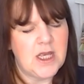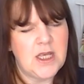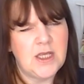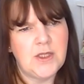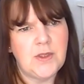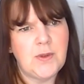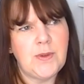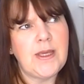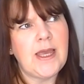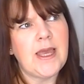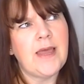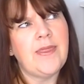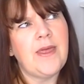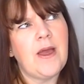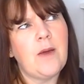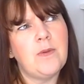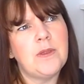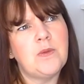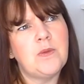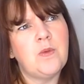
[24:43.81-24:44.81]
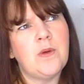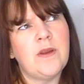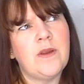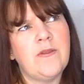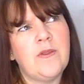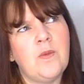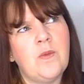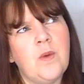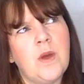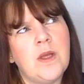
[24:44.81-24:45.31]
So yeah, that was one of
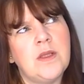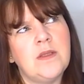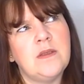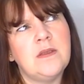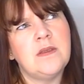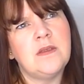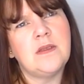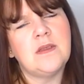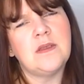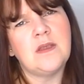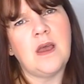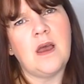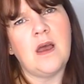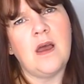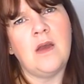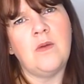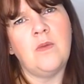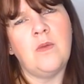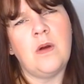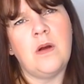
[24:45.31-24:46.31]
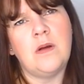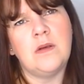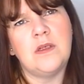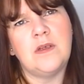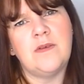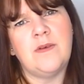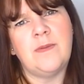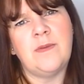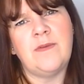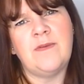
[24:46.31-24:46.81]
the ones that I watched
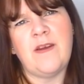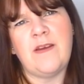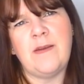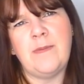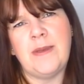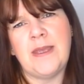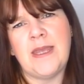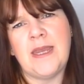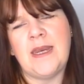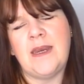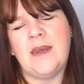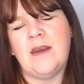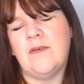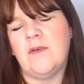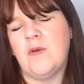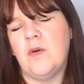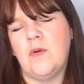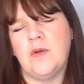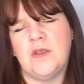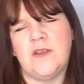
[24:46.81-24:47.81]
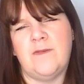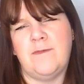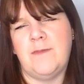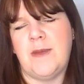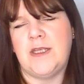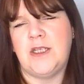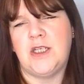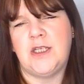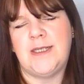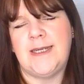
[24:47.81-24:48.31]
from the very beginning. Of course, I've
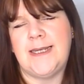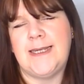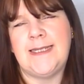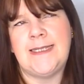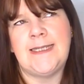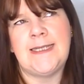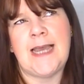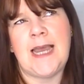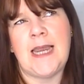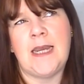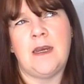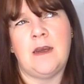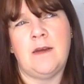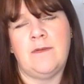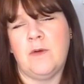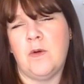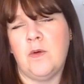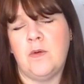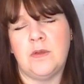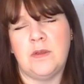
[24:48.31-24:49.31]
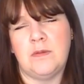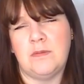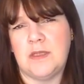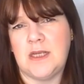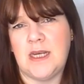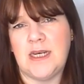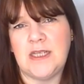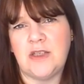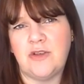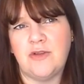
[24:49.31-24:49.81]
mentioned Knittingden, and of course
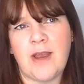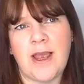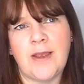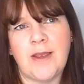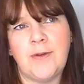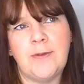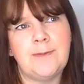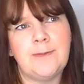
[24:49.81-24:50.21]
Tilly Trout.